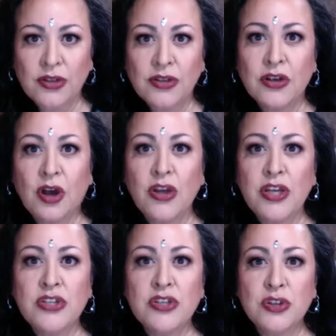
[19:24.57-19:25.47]

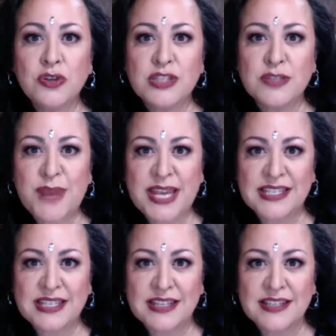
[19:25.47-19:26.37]
to those
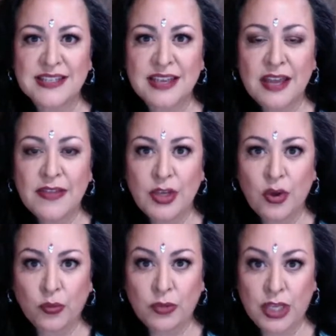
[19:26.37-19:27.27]
spaces that
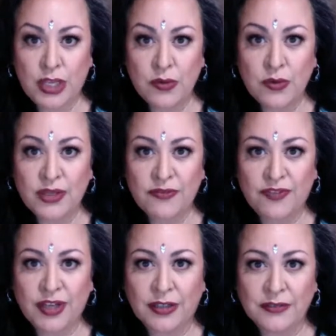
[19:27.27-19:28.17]
only you can
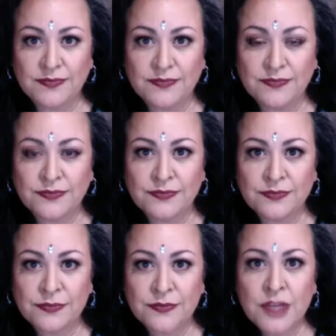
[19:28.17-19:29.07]
feel.
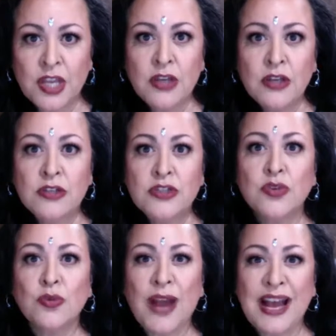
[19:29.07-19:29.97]

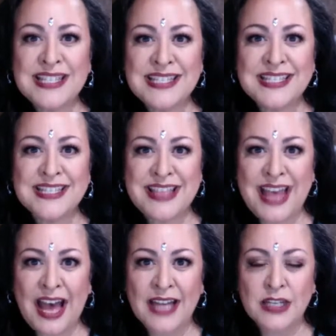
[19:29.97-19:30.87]
Trust
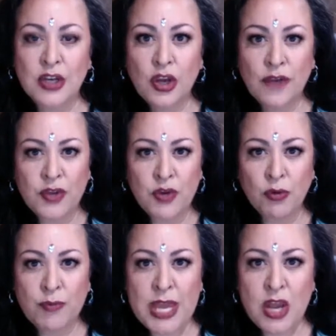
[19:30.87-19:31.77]
that if you
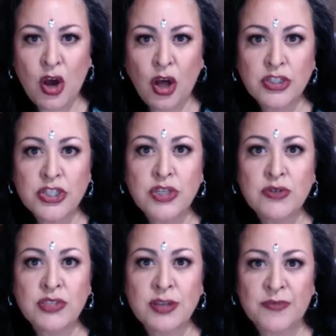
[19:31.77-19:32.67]
are being called to do
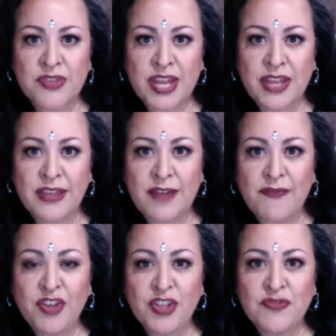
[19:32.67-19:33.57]
something that
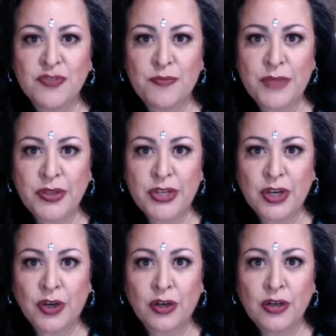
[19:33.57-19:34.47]
feels
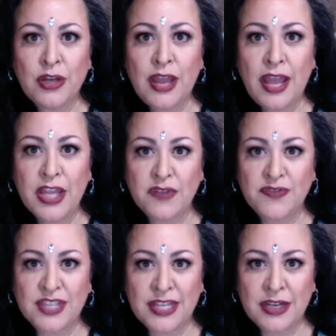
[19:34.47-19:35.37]
familiar and you've
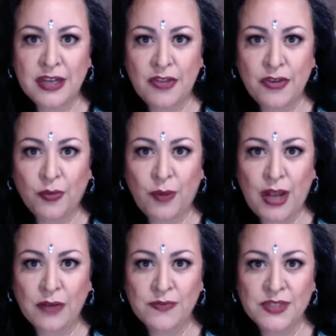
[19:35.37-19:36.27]
seen in other
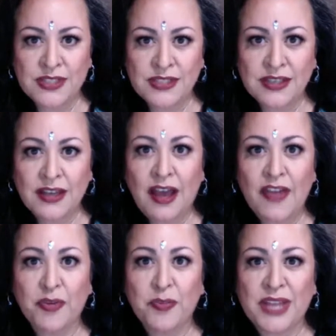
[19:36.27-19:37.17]
realms
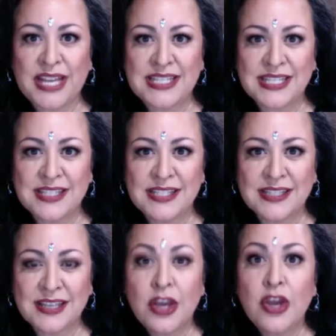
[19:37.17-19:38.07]
other
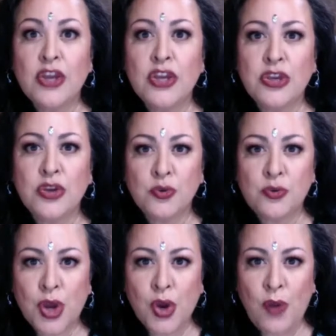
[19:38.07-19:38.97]
places, you
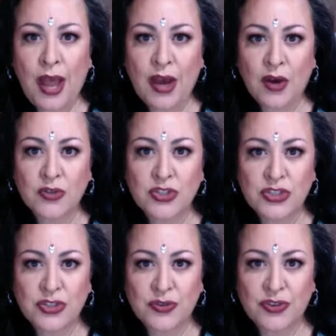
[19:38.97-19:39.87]
know how to
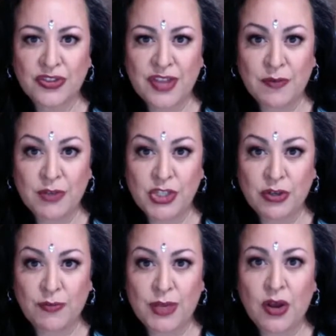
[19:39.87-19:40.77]
do the thing which
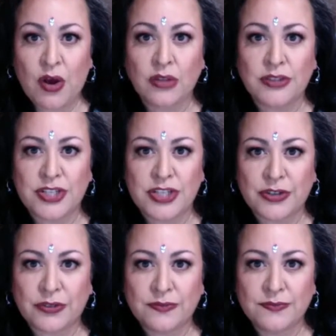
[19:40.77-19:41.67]
you're being called to
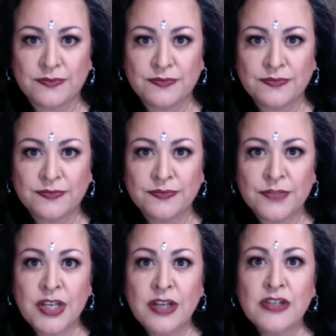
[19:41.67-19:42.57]
do.
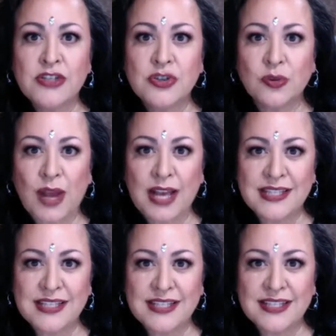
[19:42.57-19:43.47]

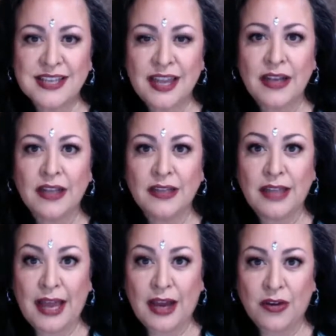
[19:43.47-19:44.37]
Trust and
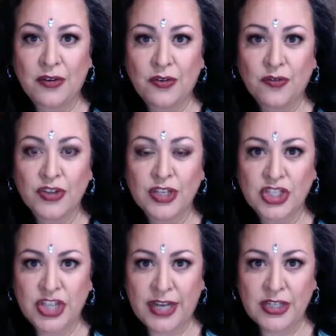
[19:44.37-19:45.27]
allow for the
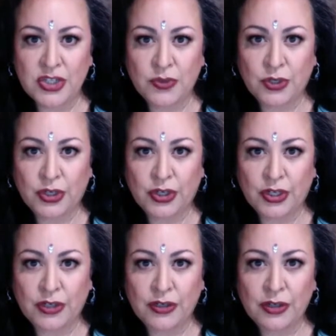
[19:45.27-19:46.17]
change to
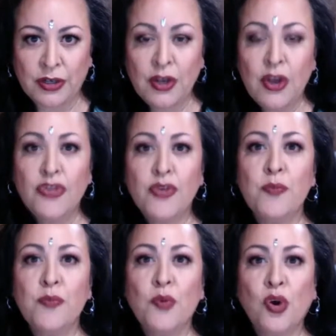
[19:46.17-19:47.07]
occur. The
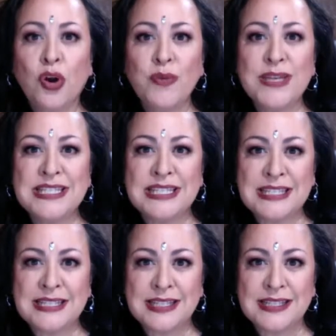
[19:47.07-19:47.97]
more
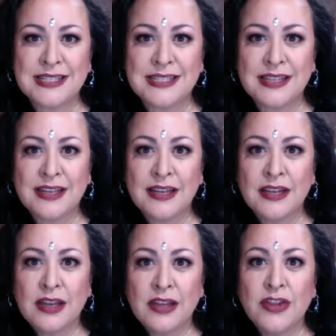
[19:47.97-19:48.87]
resistance,
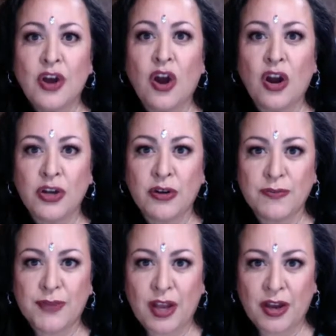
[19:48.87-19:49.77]
the harder
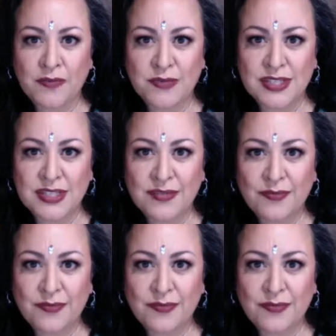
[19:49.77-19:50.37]
it comes